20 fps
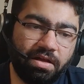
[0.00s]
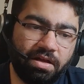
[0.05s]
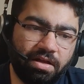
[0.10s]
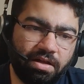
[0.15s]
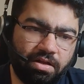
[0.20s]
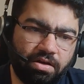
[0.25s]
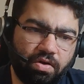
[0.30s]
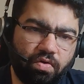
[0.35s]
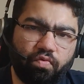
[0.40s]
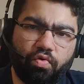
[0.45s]

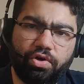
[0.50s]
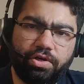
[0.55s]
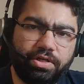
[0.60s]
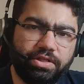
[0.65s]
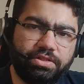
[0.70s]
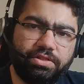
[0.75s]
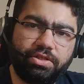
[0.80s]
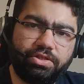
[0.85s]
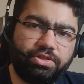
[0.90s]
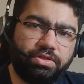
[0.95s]
Now what this
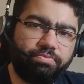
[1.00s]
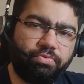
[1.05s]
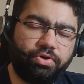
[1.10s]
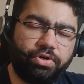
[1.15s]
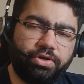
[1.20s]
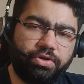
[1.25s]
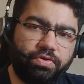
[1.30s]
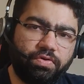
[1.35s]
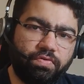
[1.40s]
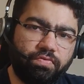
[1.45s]
distributed
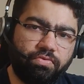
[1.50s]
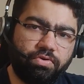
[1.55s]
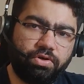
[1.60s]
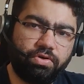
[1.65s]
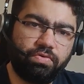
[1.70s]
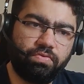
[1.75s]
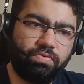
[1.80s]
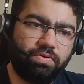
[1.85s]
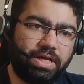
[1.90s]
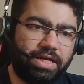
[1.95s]
queue would do,
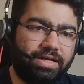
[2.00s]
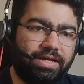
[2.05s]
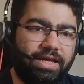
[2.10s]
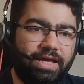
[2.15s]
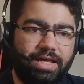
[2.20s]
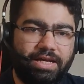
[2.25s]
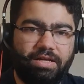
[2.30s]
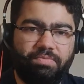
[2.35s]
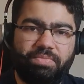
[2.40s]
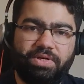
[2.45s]
like any
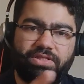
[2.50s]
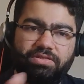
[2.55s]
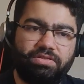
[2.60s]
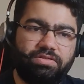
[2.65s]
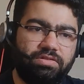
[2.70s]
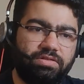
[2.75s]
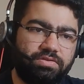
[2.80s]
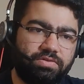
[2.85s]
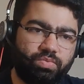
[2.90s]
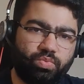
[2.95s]

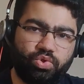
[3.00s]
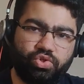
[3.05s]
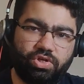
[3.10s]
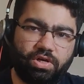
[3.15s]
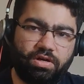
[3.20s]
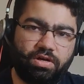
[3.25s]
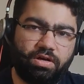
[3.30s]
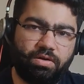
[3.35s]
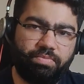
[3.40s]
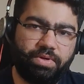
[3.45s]
messages which are
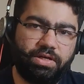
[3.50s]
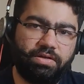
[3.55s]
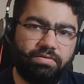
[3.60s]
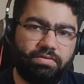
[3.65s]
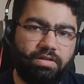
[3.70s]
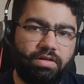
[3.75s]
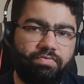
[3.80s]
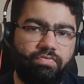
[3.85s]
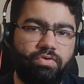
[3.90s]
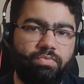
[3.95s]
coming, they
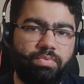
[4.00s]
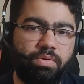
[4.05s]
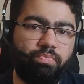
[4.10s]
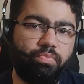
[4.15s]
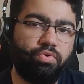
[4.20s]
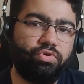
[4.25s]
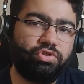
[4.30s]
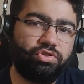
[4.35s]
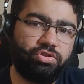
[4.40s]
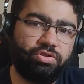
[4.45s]
would be
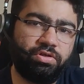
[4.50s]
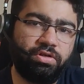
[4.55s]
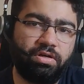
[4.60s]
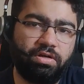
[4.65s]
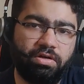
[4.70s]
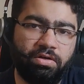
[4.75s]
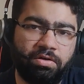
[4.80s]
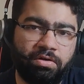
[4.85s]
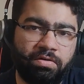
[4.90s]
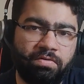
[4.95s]
pushed
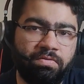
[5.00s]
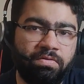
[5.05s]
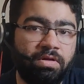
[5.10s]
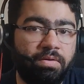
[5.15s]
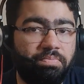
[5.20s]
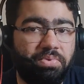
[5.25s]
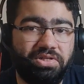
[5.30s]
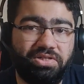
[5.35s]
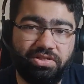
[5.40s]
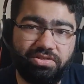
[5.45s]
to the
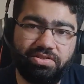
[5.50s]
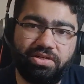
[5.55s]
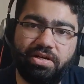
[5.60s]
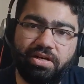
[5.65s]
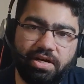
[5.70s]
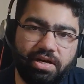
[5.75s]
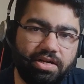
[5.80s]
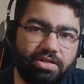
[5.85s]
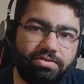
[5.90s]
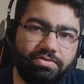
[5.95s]
persistent data
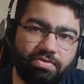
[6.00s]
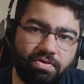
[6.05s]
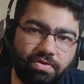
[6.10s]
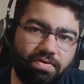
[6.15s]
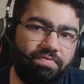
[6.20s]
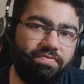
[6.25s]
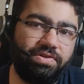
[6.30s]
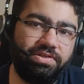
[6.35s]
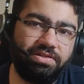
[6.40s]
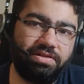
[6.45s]
store,
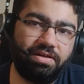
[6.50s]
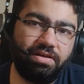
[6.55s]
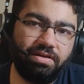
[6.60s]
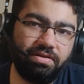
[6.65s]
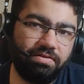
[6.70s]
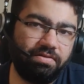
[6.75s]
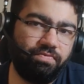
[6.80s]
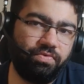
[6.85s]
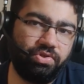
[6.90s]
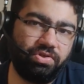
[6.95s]
obviously,
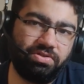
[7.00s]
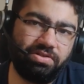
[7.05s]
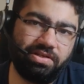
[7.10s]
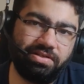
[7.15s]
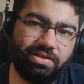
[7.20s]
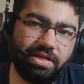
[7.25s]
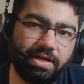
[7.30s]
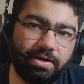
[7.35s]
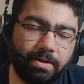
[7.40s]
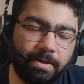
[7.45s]
which is
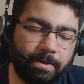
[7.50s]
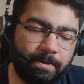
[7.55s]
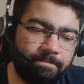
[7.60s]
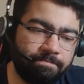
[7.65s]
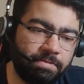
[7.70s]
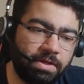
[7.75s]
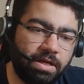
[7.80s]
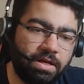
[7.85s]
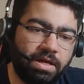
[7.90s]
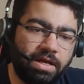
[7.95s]
Cassandra,
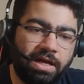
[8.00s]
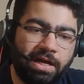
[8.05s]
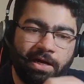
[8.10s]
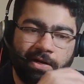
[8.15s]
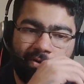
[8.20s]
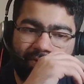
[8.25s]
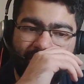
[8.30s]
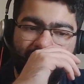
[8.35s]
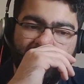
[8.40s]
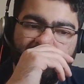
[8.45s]
and
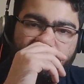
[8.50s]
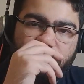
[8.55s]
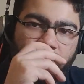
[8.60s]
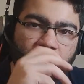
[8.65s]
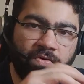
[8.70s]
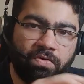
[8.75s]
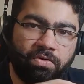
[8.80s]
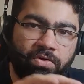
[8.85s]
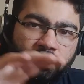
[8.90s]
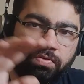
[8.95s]
also
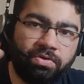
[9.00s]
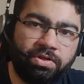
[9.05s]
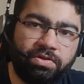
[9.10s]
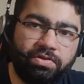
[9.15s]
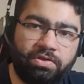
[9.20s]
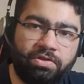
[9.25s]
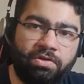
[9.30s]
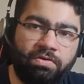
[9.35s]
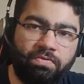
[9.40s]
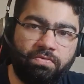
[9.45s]
to this
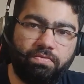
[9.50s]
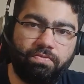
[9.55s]
queue.